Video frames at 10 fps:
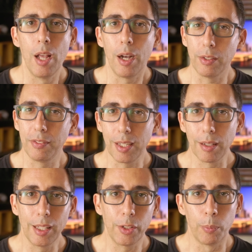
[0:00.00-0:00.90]
I'll dig a
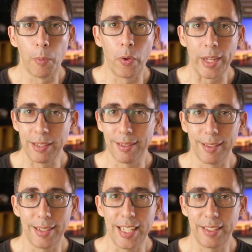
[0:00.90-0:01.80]
little more into the
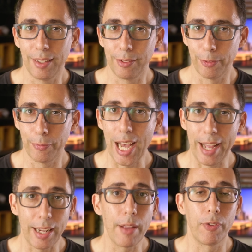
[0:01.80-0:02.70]
details of
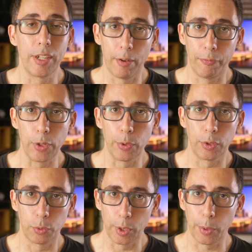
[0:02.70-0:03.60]
that if enough
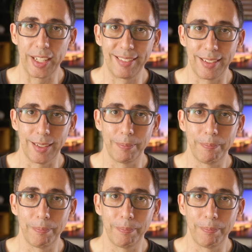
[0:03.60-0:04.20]
viewers request it.